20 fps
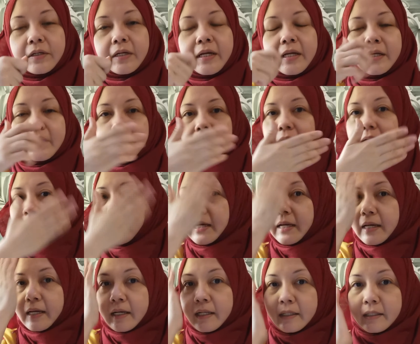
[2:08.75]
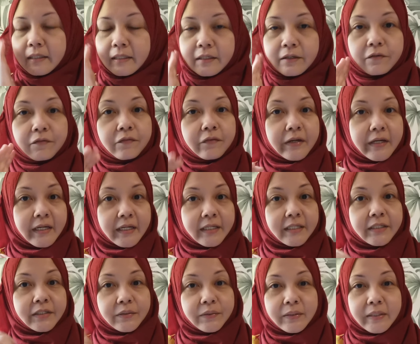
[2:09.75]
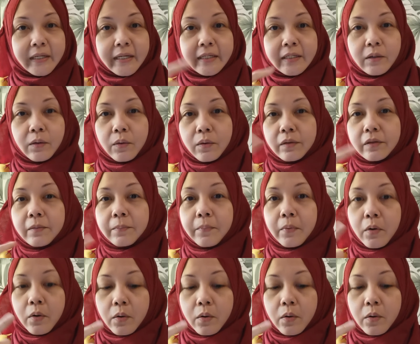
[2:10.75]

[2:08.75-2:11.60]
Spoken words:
and then clean your face so that all the